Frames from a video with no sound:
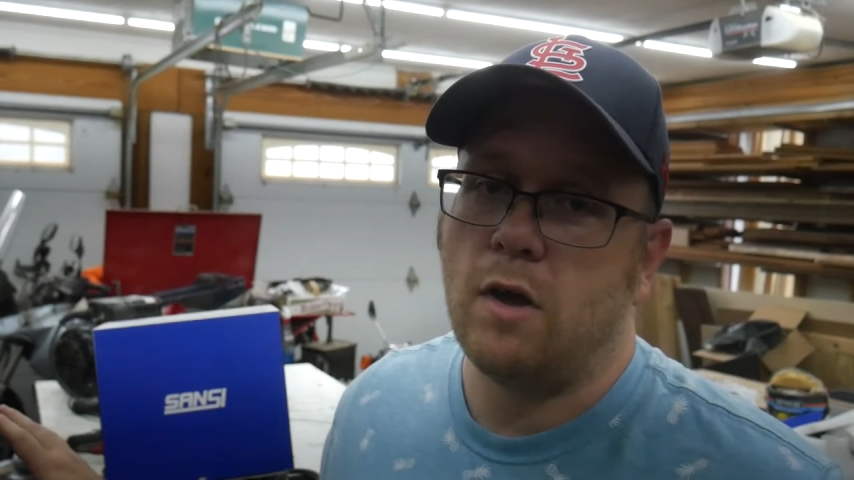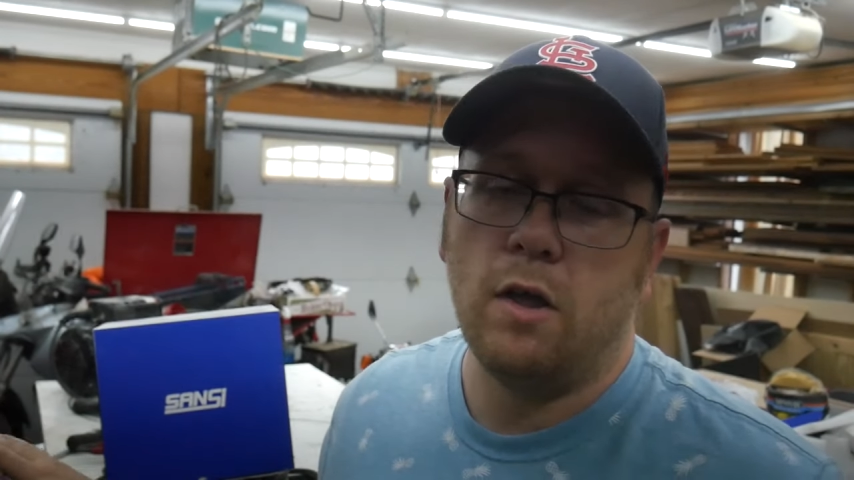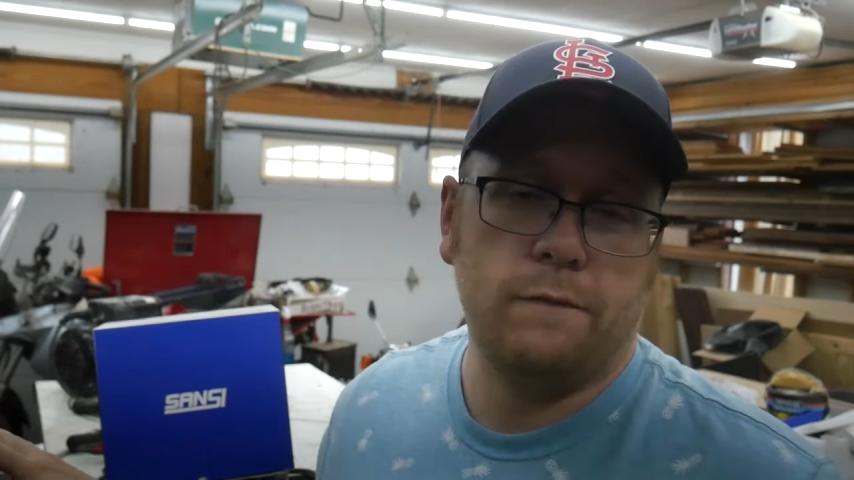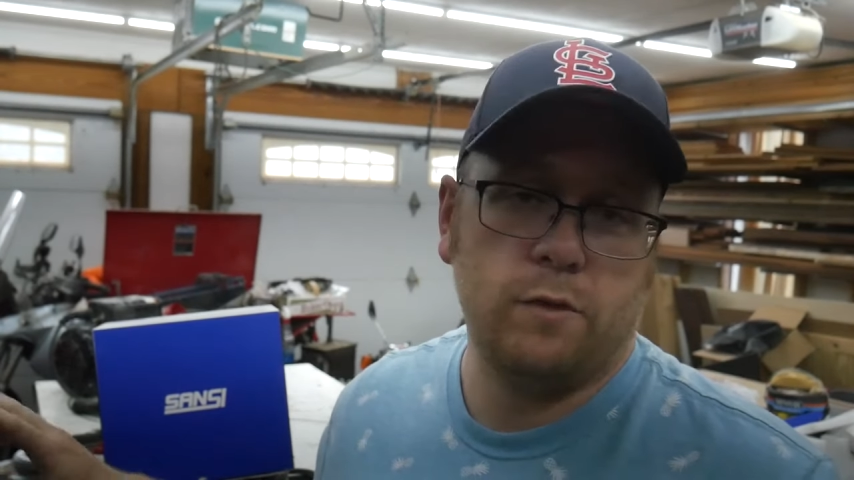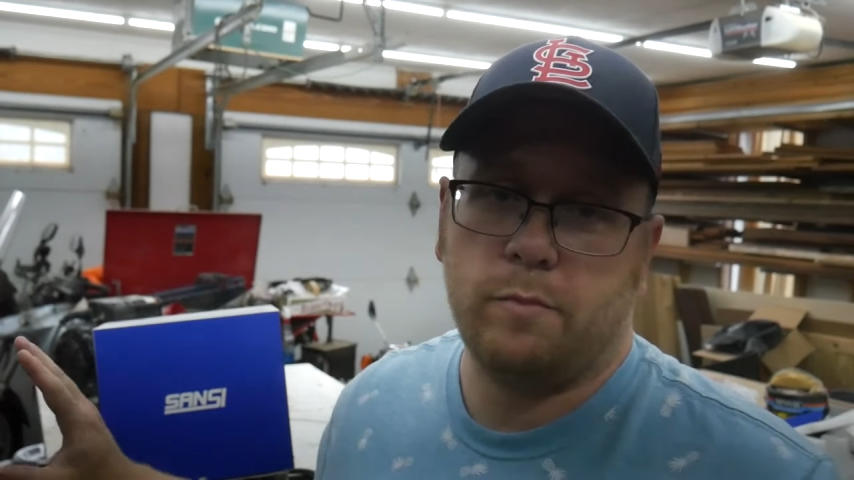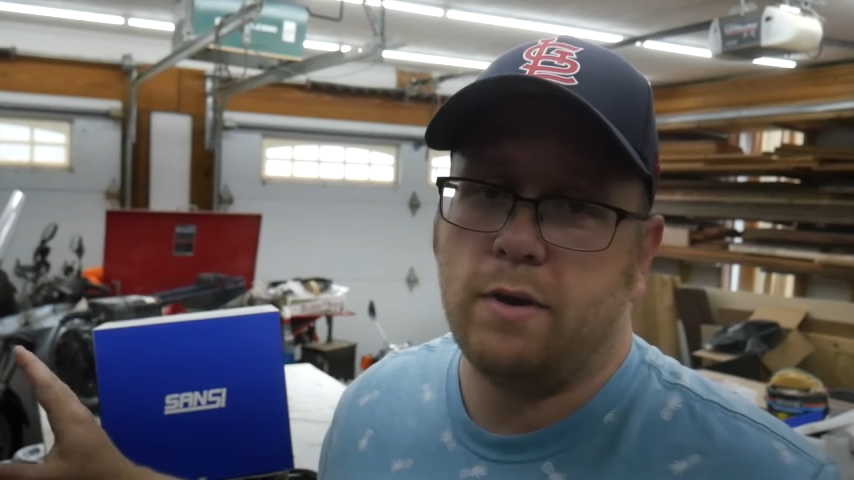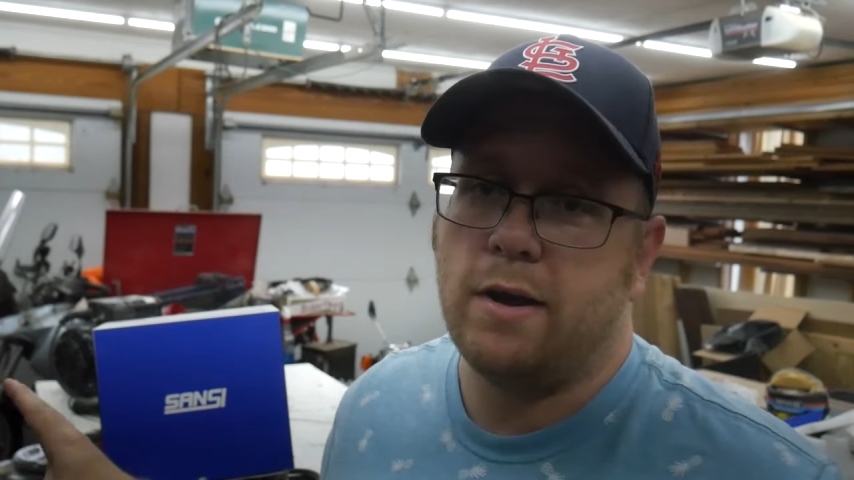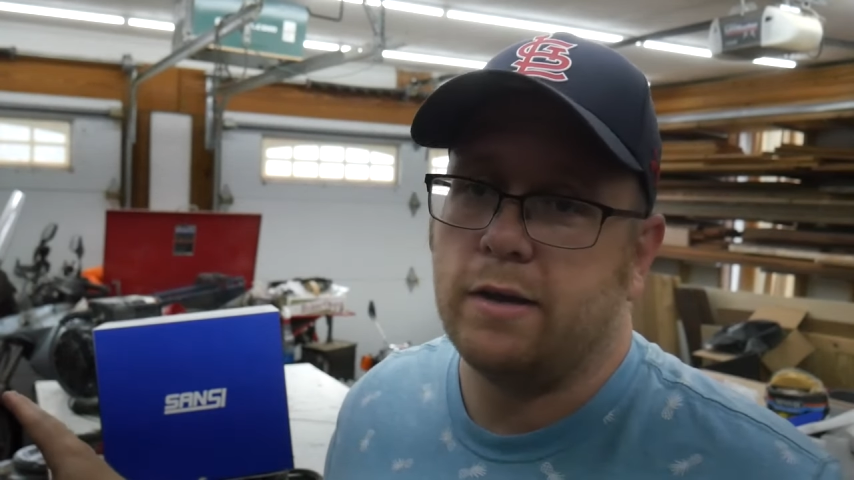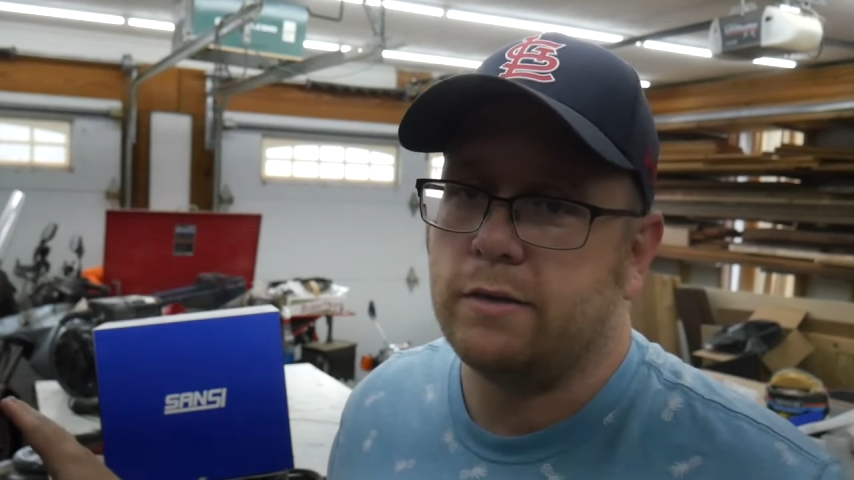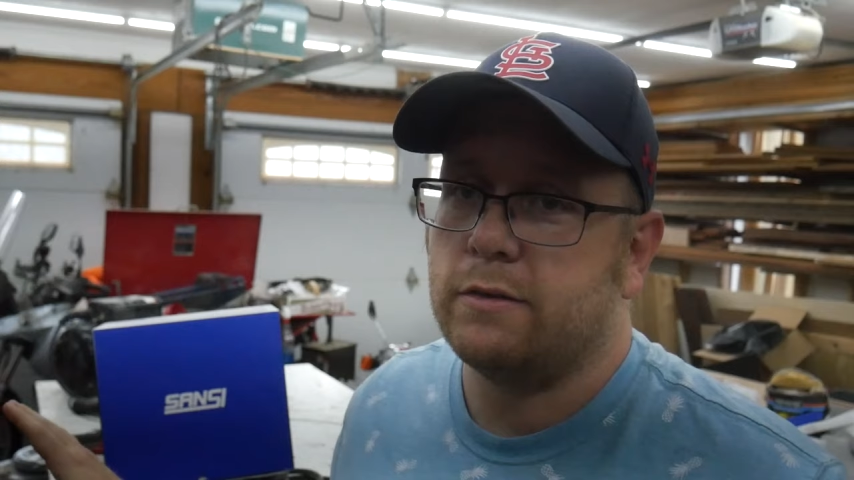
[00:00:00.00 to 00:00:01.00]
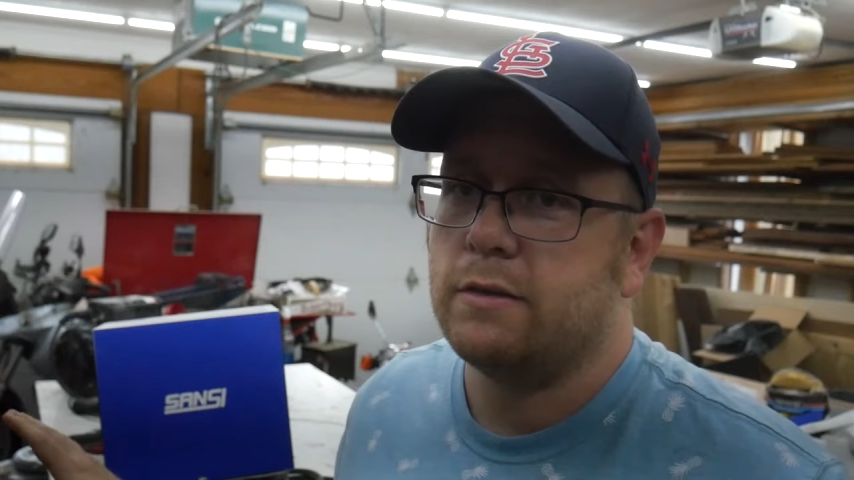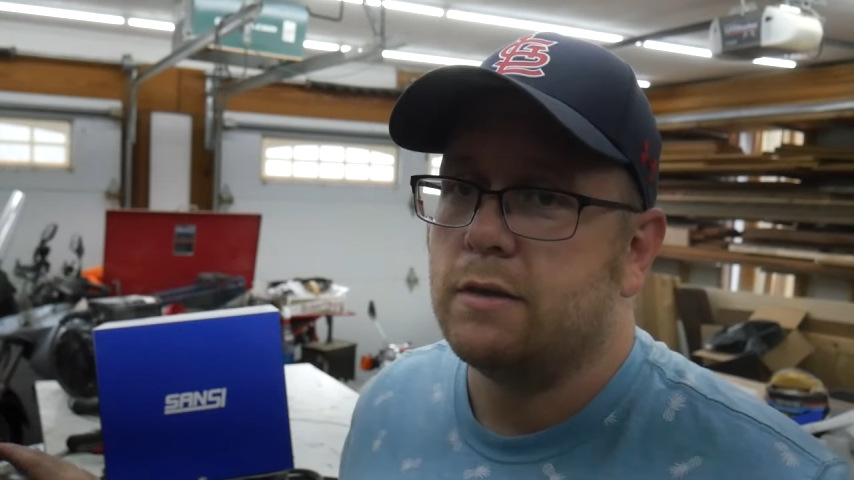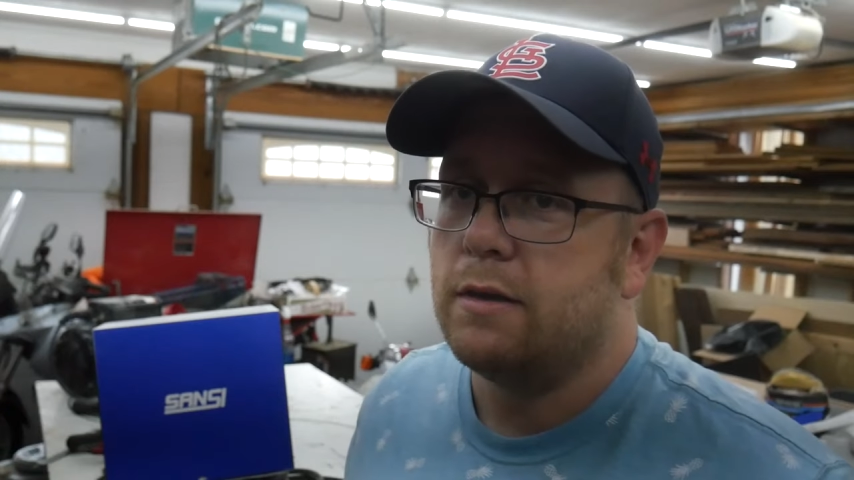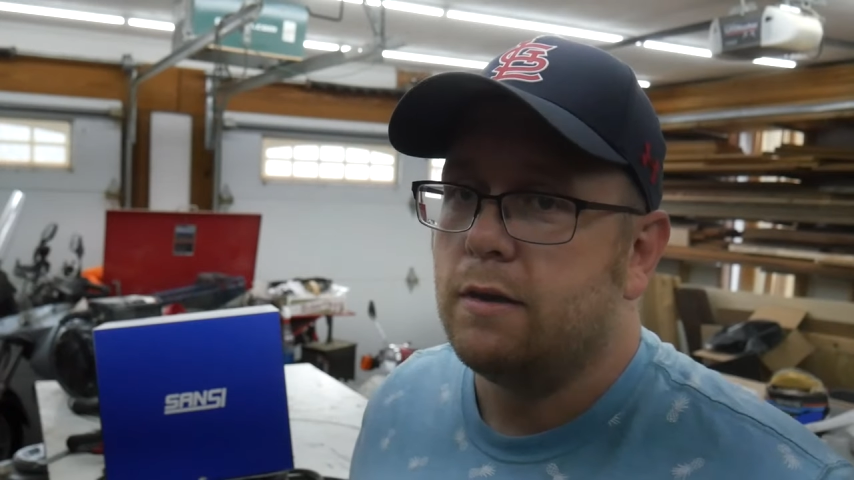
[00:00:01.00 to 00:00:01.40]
all of their products.